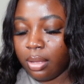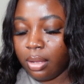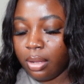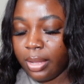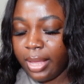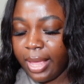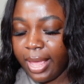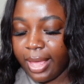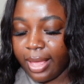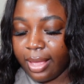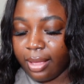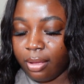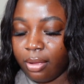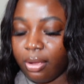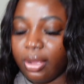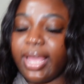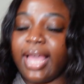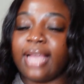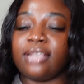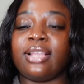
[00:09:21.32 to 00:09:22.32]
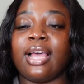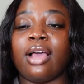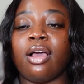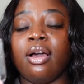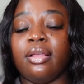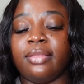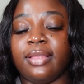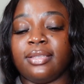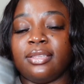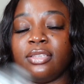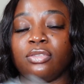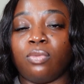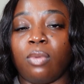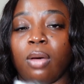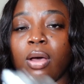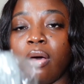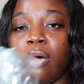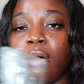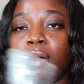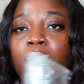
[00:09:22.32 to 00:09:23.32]
Oh yeah, so I got this as
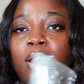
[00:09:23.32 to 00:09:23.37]
well